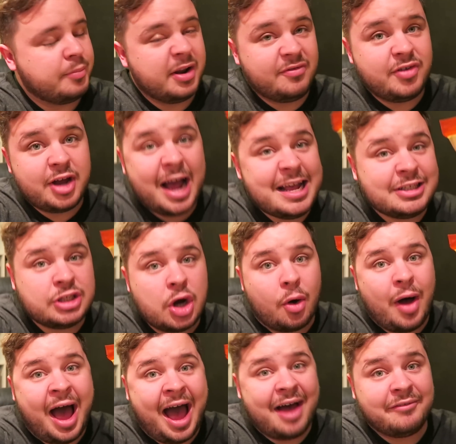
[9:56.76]
But if you guys
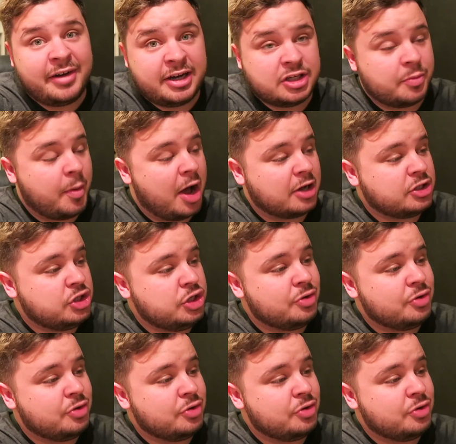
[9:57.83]
don't have a Nature Box,